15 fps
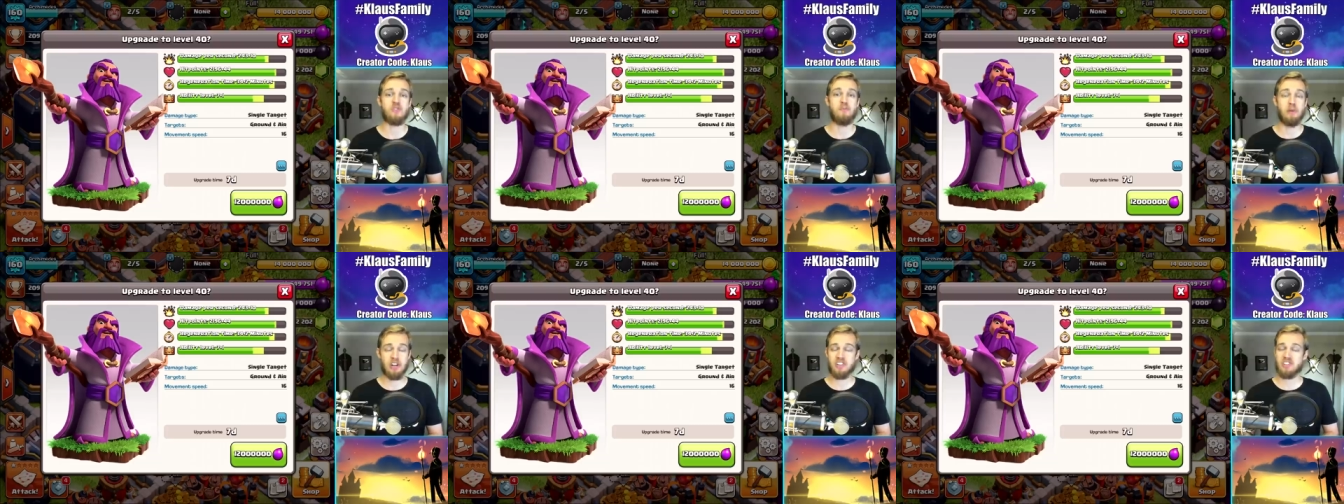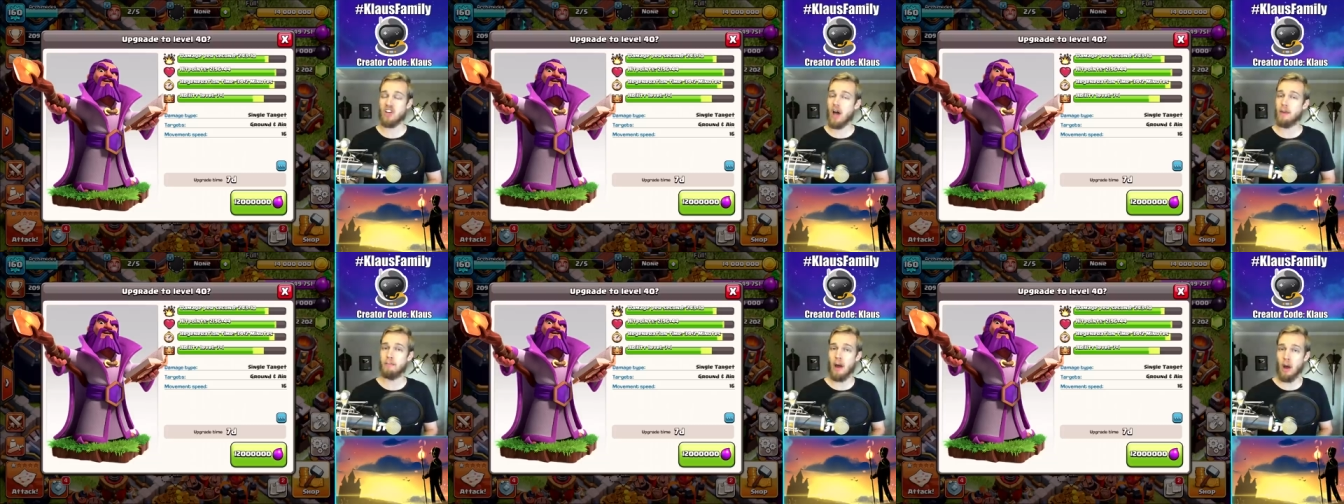books
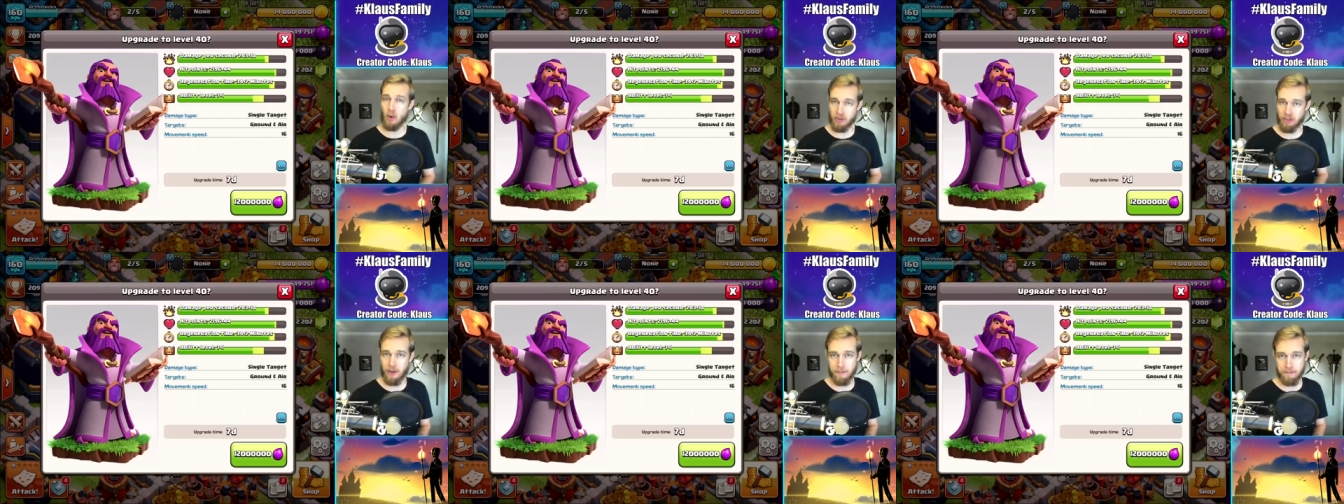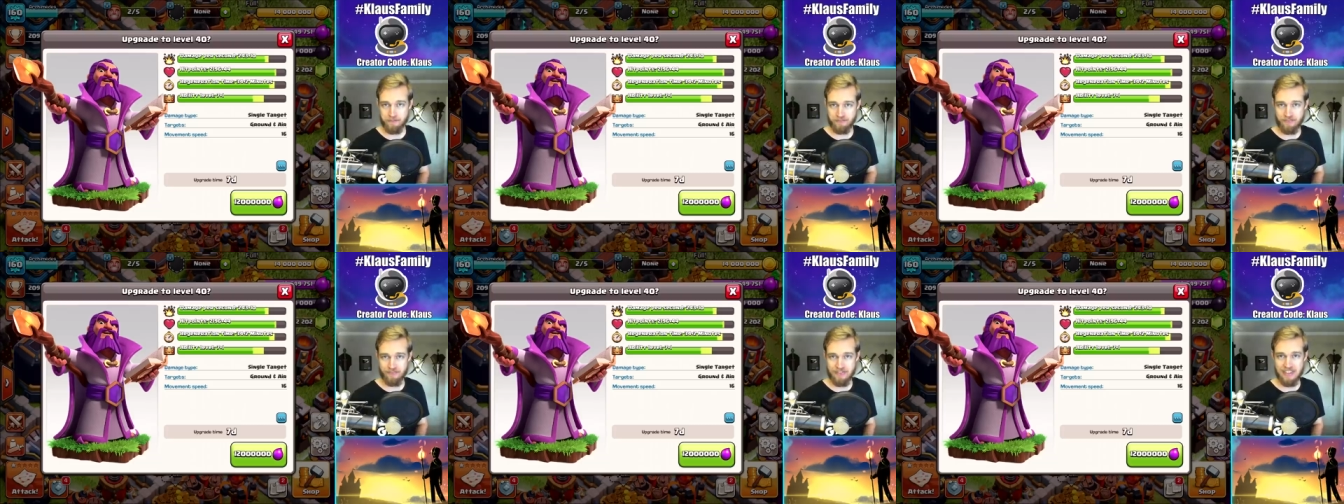on both.
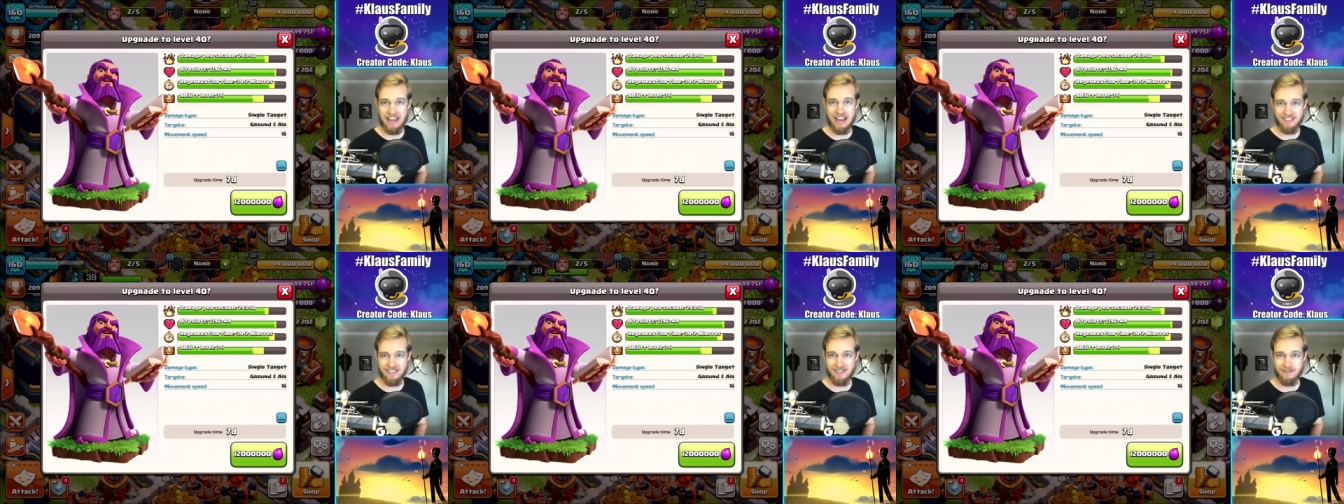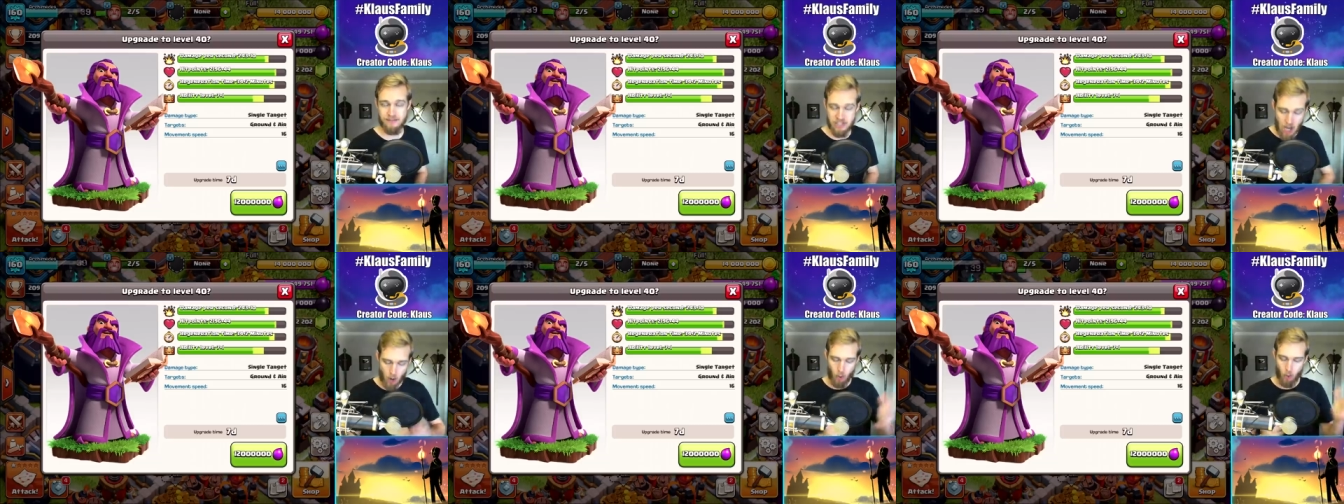Yes.
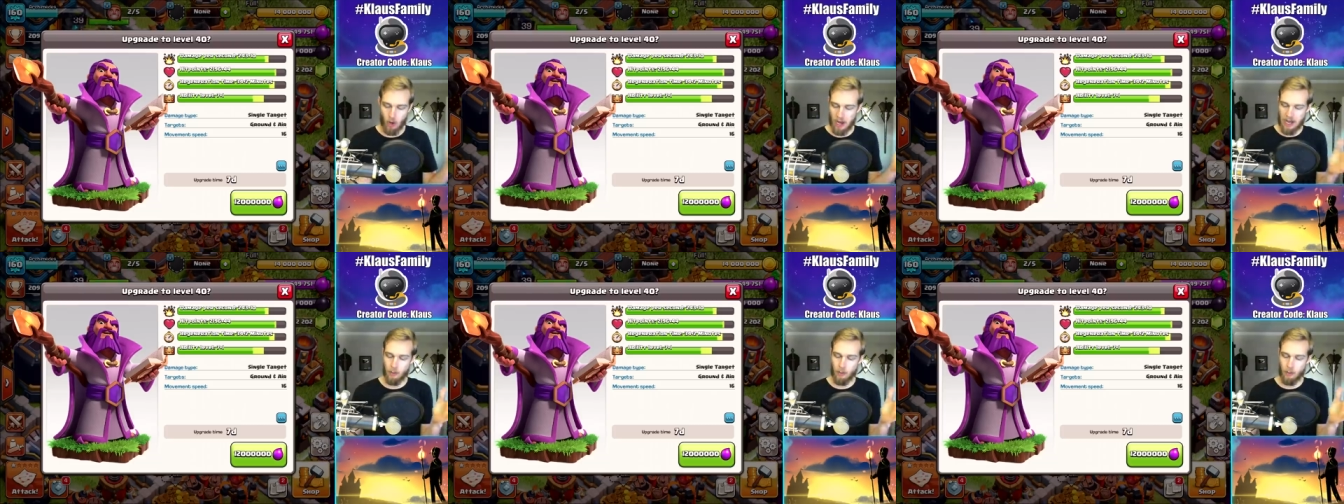So, uh,